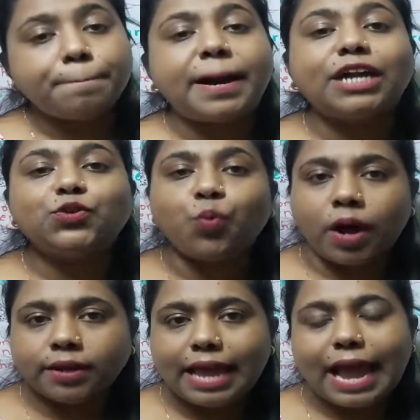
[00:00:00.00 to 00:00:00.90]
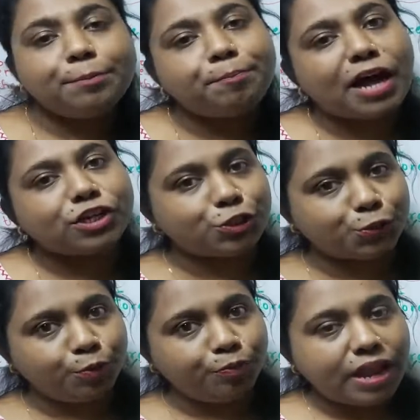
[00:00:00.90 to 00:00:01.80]
Part 1 and Part
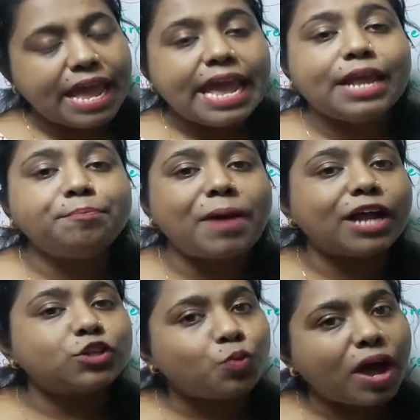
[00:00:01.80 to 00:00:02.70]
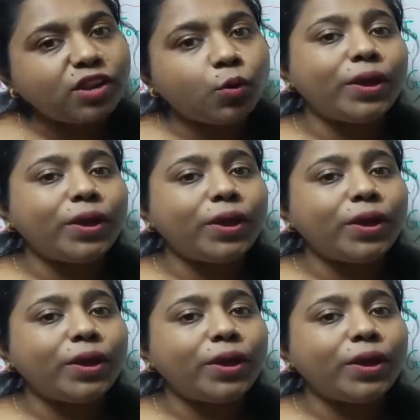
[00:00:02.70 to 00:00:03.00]
2. In Part 1,